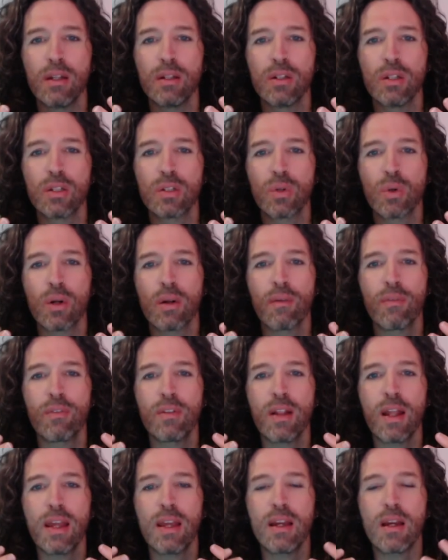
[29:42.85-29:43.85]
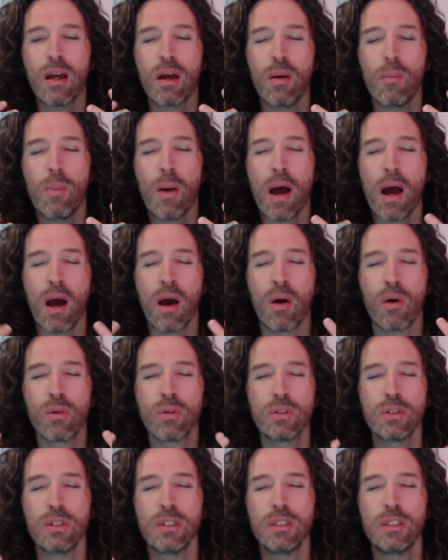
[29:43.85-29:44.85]
to sort of think
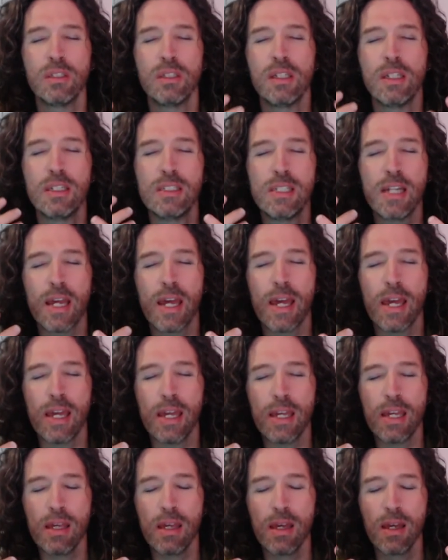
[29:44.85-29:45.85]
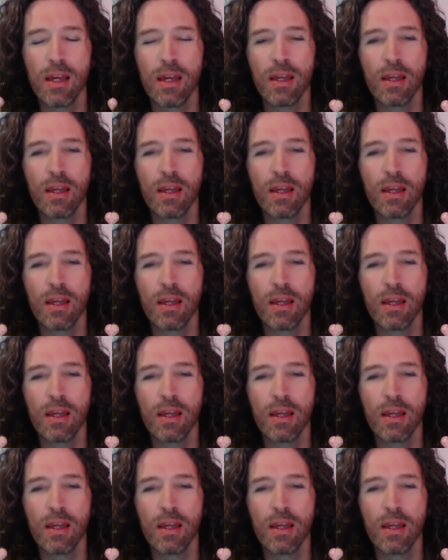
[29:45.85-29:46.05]
about the day